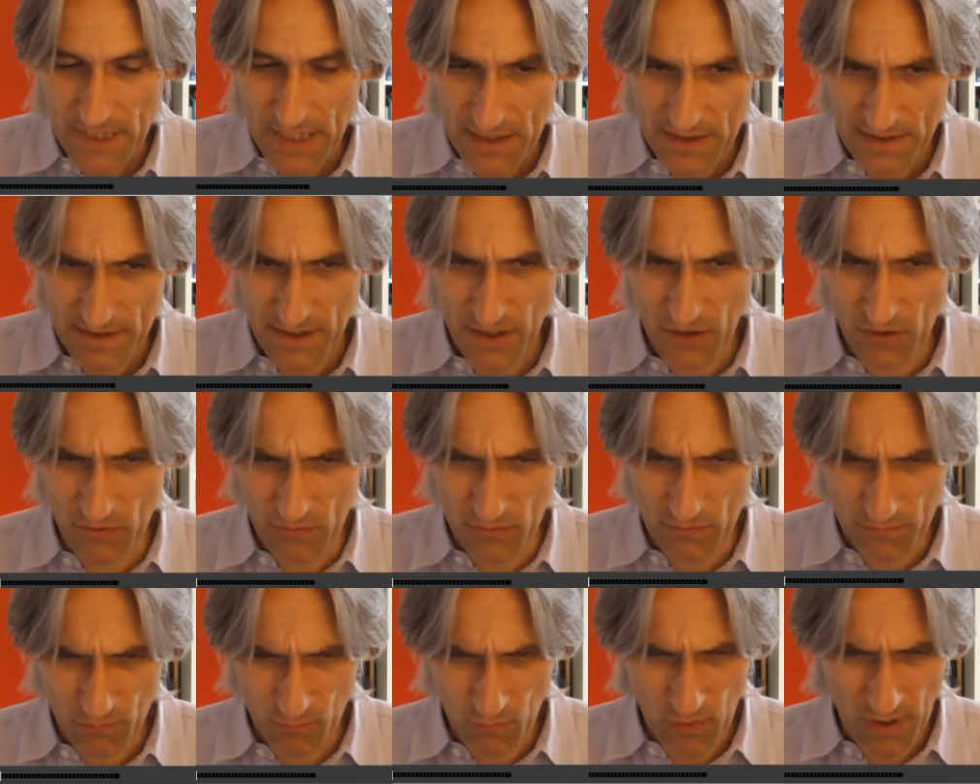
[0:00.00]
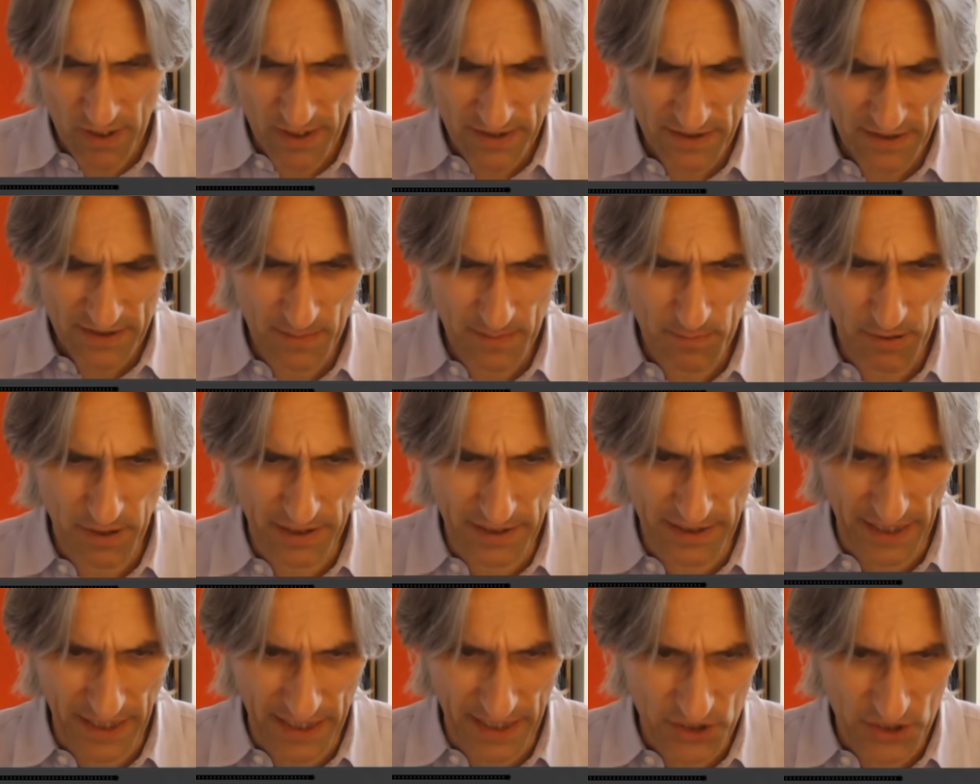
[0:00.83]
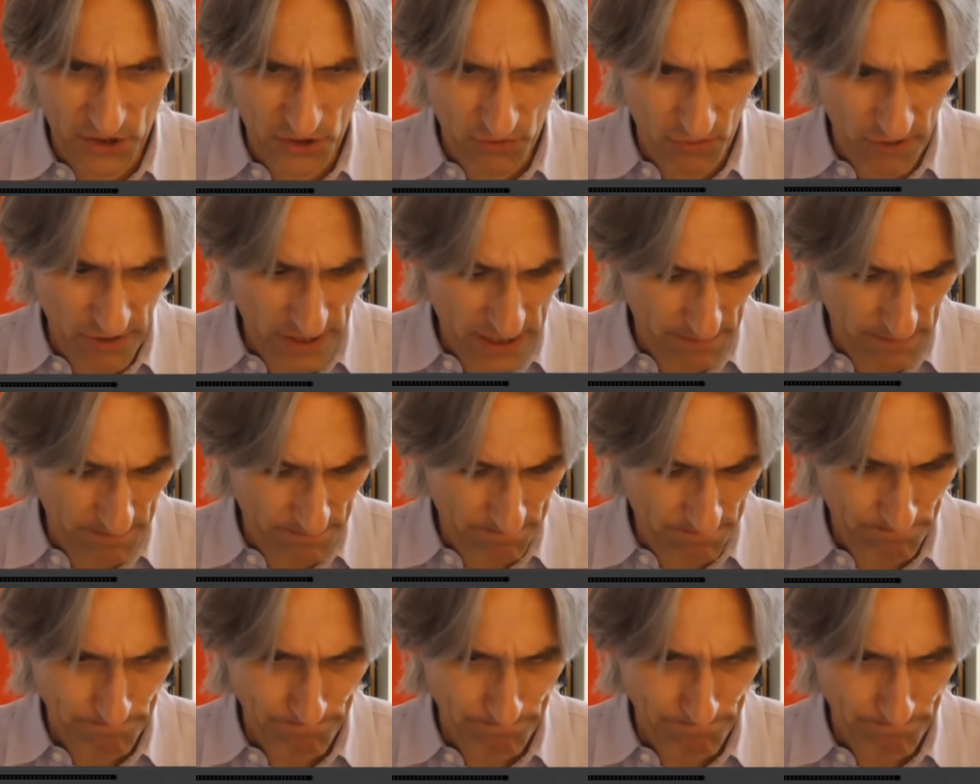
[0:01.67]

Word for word: So why is he playing h3?